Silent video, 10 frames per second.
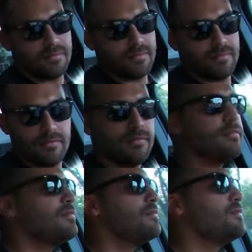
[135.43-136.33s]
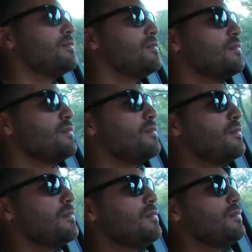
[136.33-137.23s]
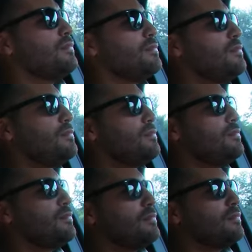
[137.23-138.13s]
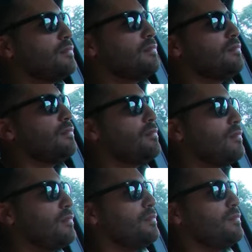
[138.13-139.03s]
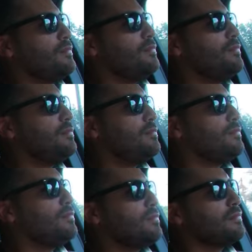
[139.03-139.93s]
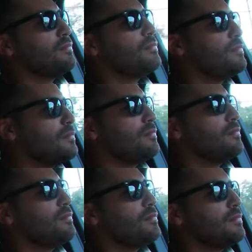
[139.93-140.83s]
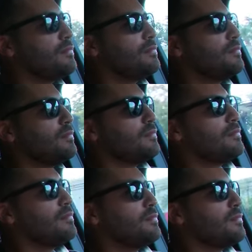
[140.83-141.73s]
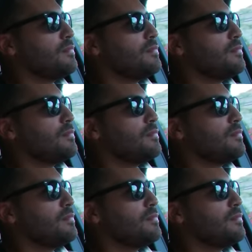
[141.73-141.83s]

[no speech]